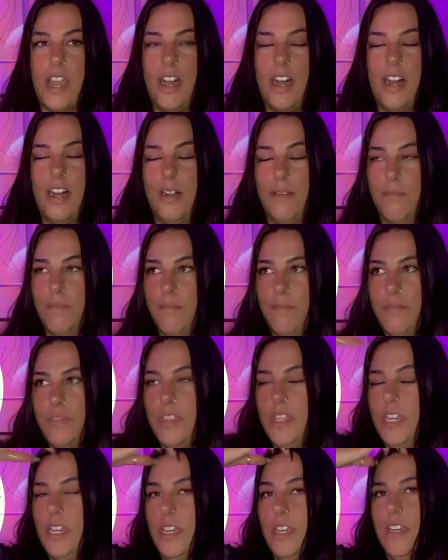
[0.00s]

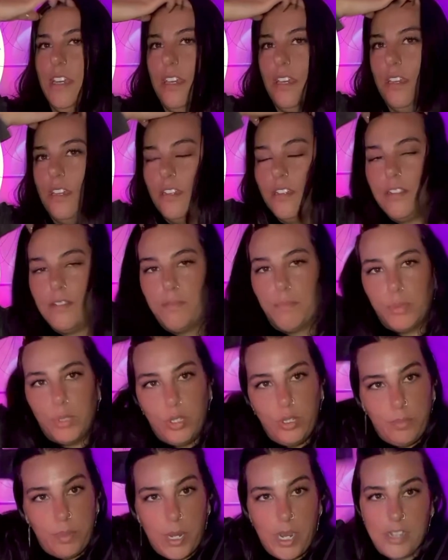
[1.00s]
the
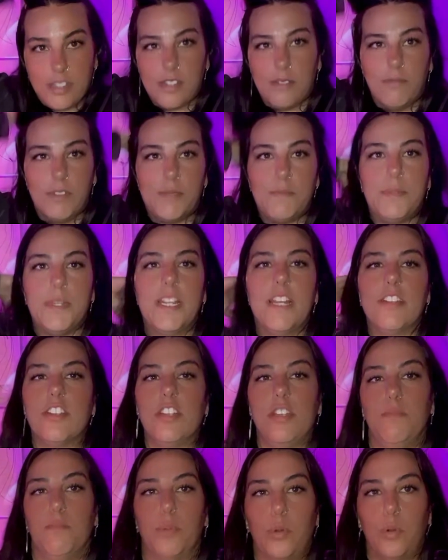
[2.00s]
blue person was
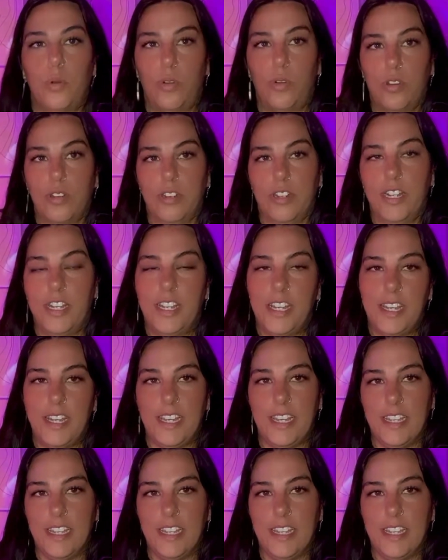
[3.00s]
potentially born